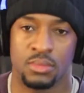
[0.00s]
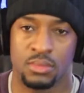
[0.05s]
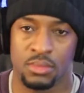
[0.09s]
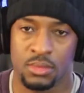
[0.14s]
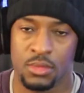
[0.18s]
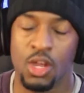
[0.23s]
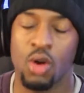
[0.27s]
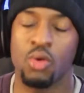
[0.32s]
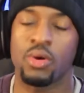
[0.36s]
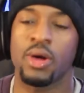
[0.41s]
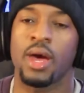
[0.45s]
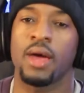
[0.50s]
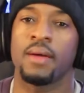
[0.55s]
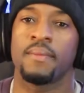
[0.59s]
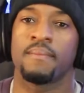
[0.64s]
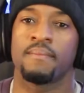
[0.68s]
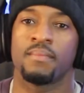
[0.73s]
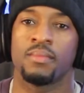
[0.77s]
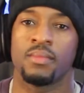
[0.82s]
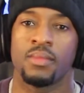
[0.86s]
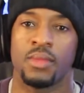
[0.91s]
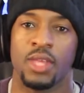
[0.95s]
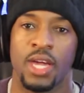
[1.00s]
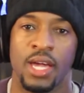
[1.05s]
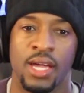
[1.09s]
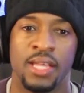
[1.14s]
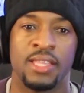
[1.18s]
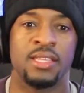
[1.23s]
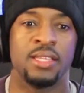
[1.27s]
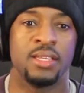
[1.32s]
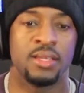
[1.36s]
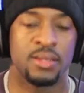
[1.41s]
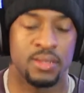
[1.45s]
They don't want to make it... They're
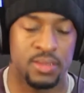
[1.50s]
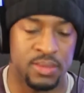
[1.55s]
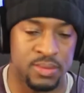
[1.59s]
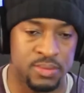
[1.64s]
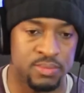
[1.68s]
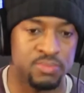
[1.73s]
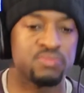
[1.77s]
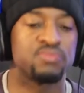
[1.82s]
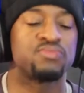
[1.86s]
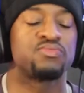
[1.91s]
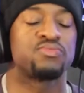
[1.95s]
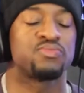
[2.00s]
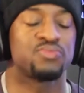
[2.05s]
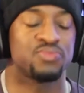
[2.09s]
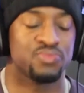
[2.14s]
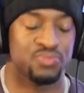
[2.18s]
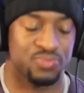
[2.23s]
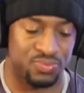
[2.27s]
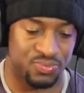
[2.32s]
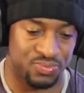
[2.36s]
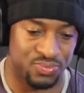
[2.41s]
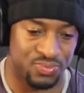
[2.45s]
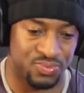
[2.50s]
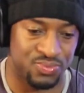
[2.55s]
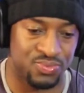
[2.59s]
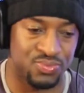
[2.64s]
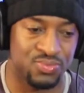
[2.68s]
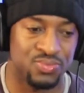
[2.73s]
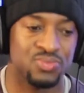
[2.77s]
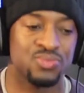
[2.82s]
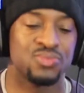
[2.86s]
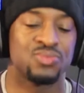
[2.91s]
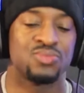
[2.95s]
not going to put out a third party
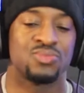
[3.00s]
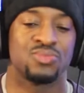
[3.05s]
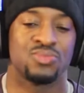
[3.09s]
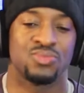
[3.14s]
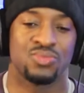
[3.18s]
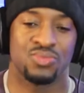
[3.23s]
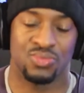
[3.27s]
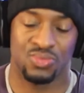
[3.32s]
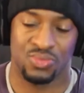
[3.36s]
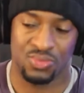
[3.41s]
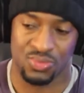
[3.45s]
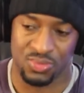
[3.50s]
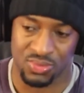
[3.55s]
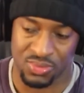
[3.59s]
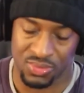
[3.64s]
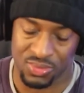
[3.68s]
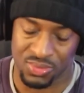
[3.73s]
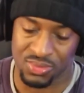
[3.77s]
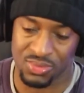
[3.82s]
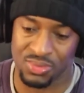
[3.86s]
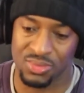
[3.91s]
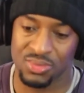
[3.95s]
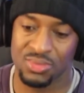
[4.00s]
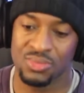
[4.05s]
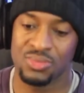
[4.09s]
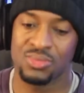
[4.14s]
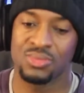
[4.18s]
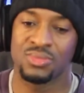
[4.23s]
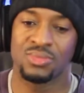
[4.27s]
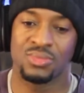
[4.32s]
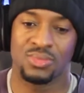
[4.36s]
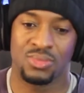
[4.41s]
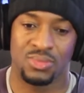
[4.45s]
game that blows
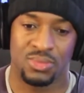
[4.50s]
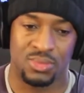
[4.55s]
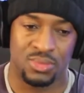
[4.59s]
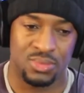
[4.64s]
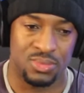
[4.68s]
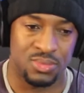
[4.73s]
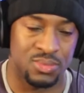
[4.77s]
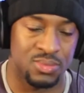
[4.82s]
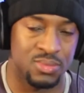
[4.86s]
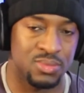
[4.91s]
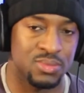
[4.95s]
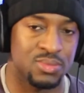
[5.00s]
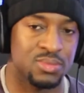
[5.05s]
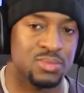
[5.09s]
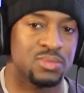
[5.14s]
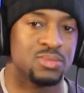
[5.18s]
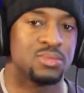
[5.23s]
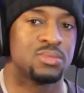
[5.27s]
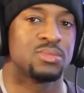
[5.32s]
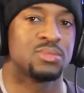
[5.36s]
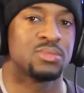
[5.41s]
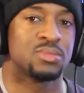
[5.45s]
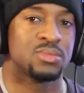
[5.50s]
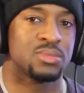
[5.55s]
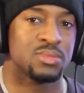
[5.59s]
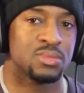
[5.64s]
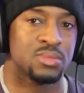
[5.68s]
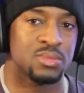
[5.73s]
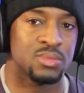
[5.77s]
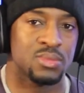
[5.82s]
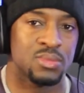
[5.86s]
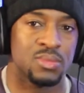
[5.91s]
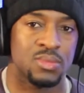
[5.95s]
away the Pro version, even if
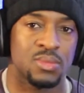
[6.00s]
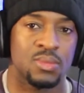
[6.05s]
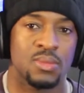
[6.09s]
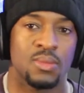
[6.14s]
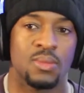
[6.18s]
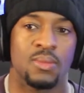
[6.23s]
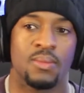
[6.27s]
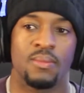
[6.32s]
they can.